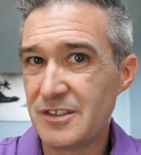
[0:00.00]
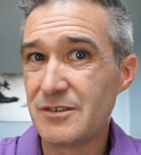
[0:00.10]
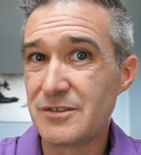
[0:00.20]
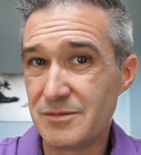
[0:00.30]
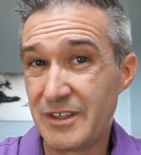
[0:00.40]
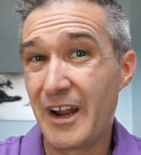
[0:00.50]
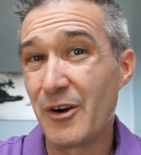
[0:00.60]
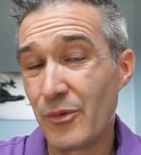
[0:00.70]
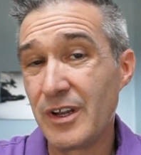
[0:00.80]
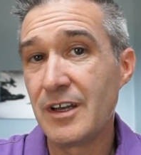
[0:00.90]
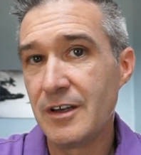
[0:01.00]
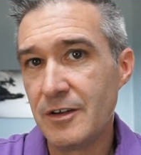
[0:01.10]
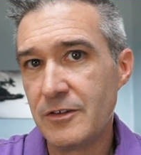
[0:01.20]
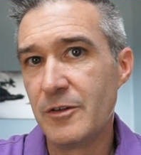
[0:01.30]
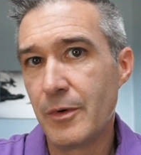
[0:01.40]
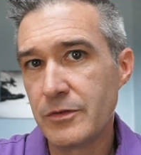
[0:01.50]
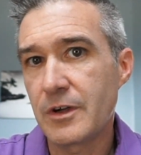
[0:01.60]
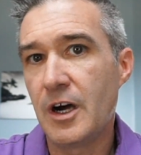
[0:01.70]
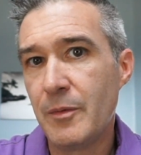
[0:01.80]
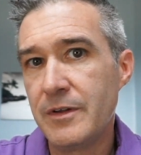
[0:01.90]
You know, diarrhea is the most
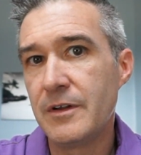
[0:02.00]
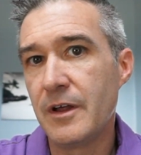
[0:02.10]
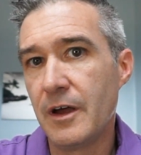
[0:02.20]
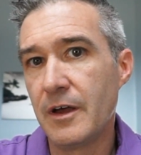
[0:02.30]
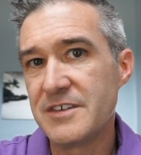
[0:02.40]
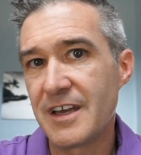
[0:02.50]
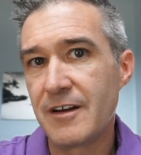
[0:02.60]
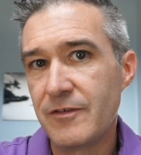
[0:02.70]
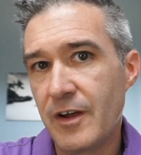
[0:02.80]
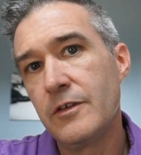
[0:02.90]
common uh, side effect.